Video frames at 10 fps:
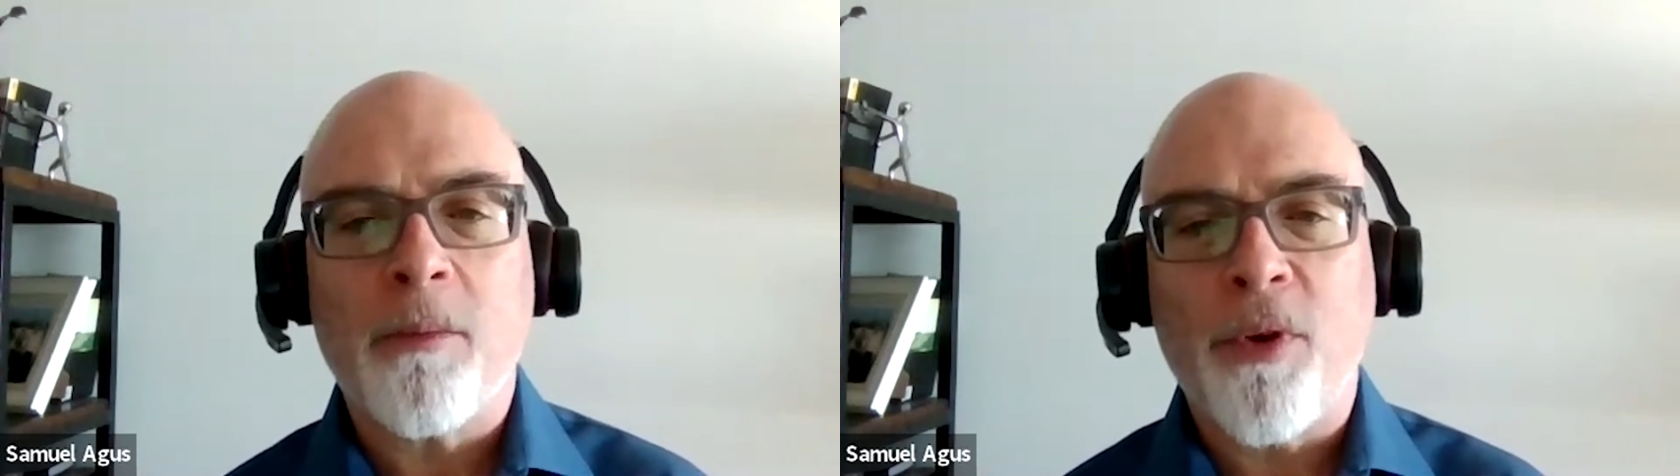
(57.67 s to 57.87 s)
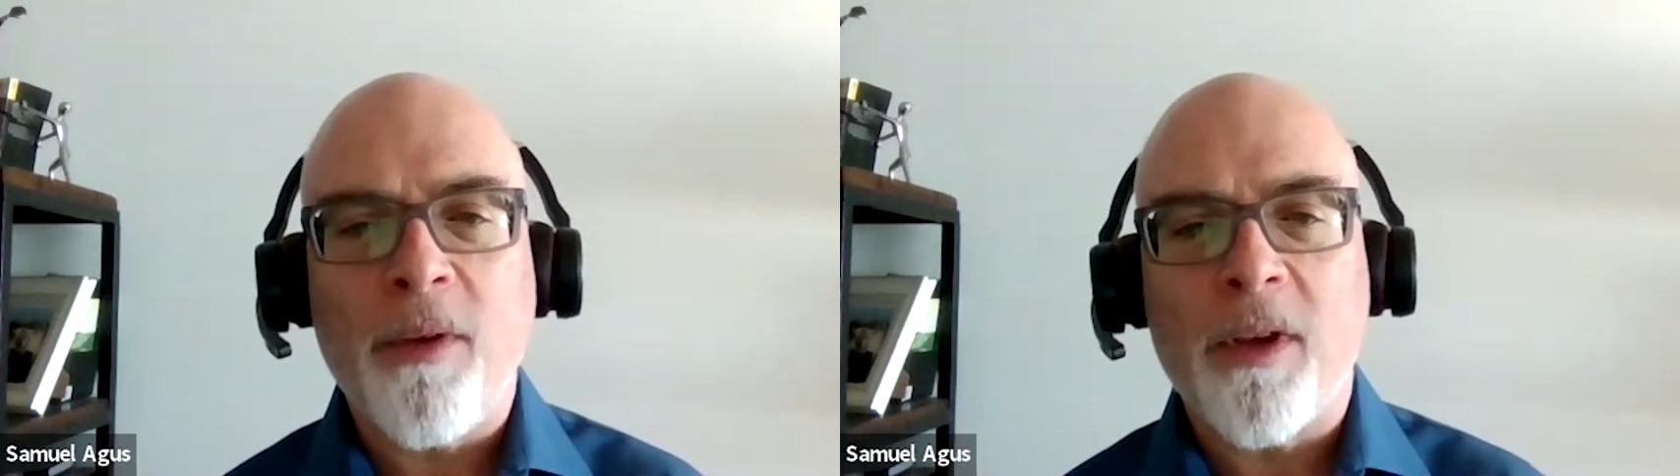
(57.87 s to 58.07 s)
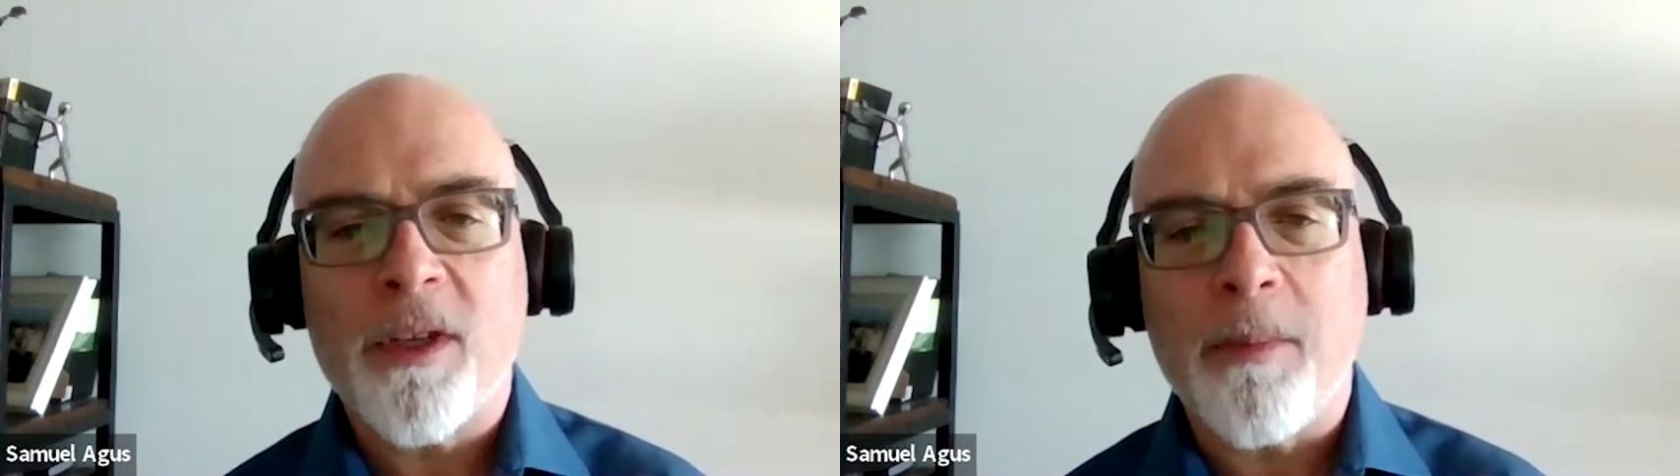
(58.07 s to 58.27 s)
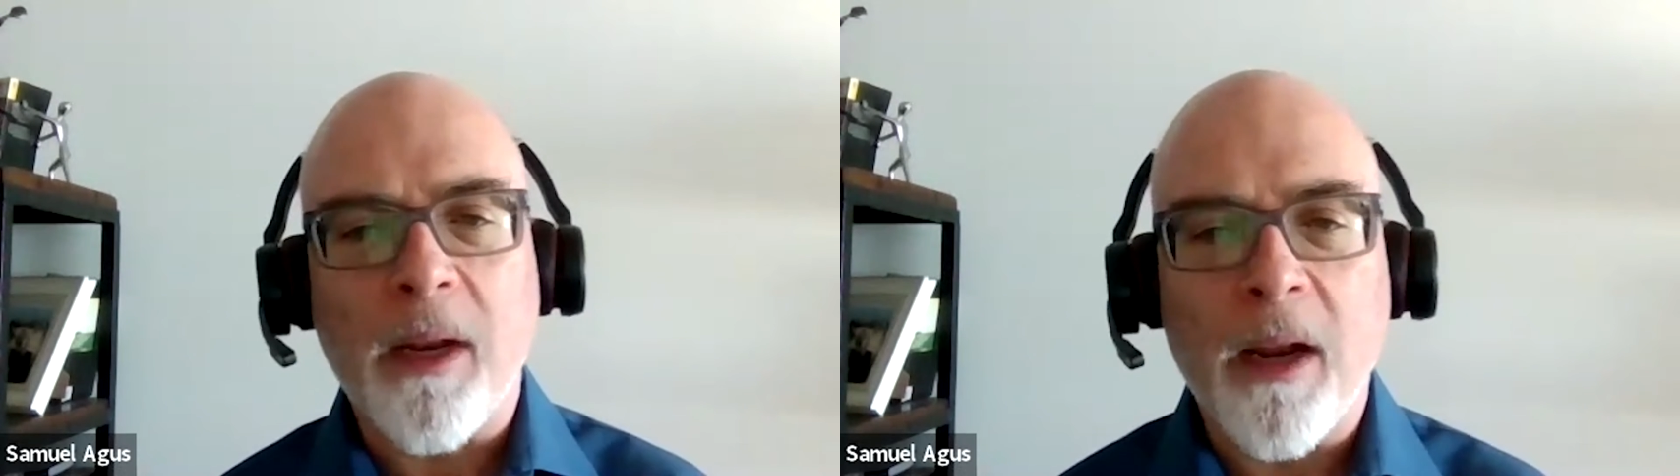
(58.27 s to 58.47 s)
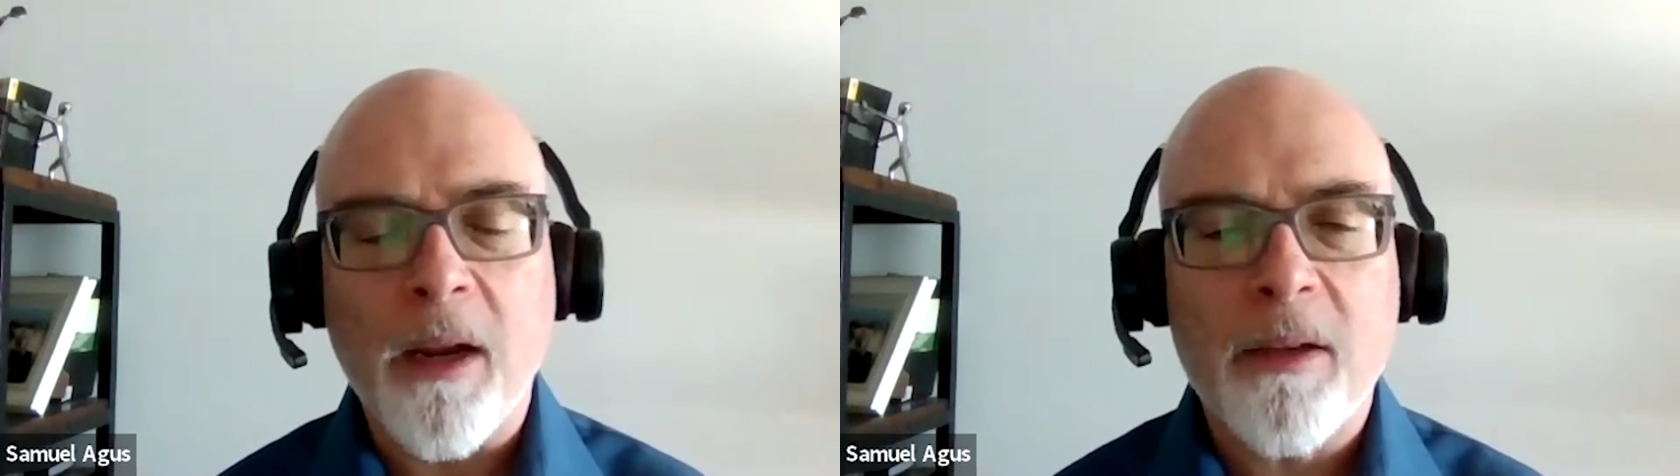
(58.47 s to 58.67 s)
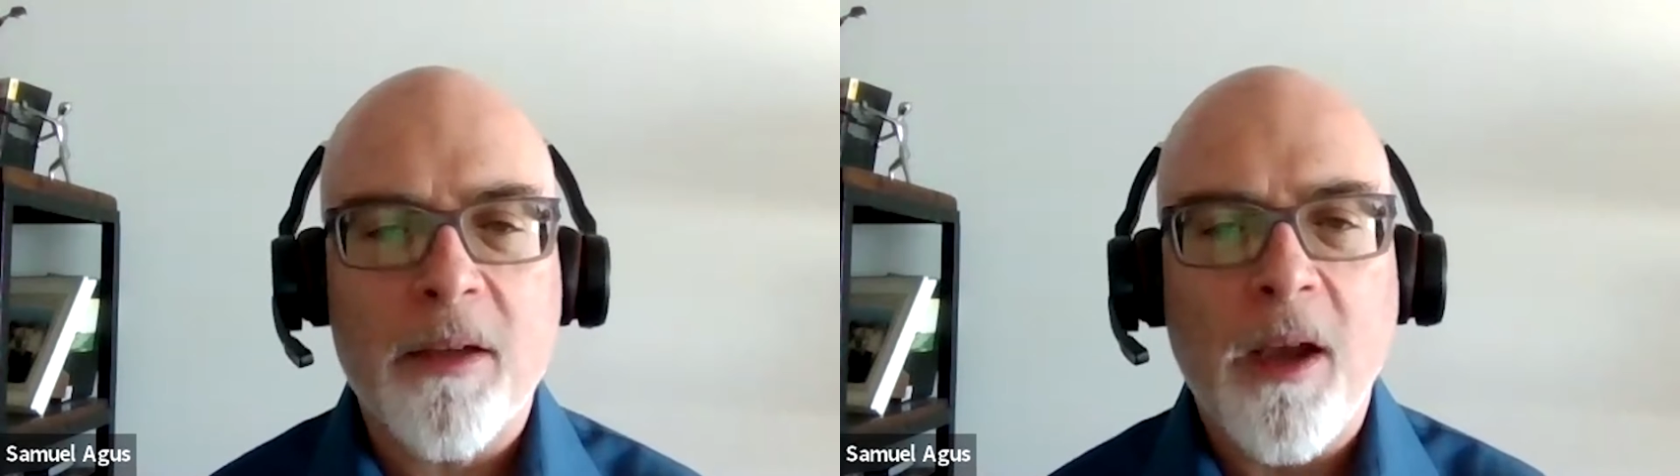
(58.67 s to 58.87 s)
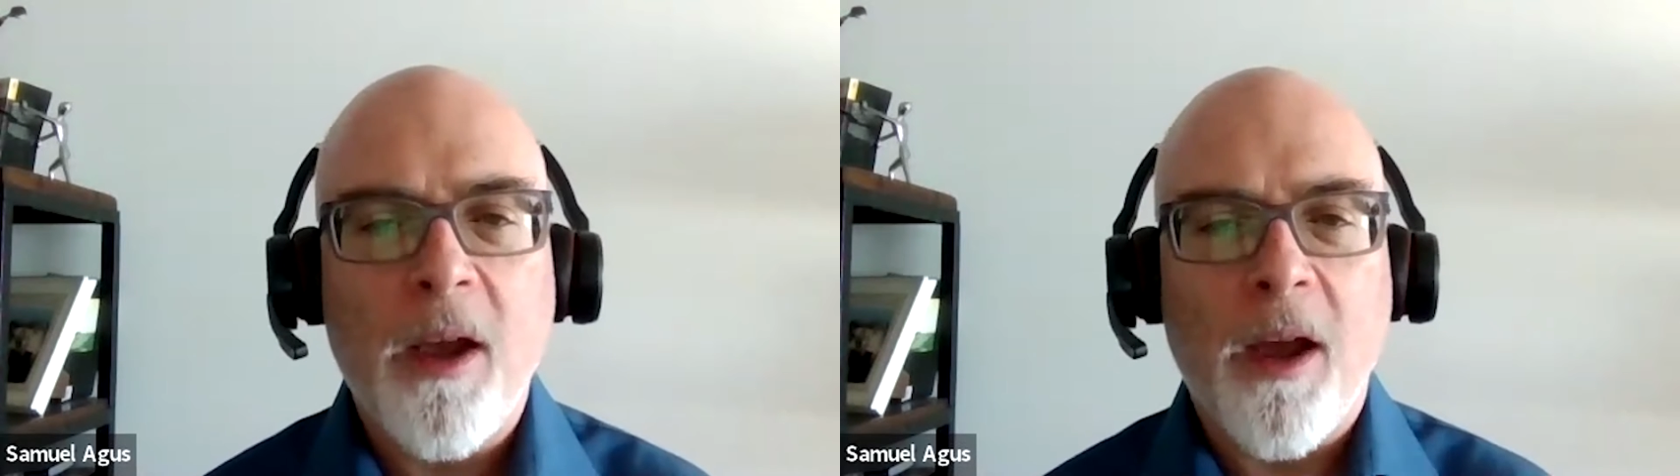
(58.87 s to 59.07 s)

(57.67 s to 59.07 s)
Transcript: in previous meetings,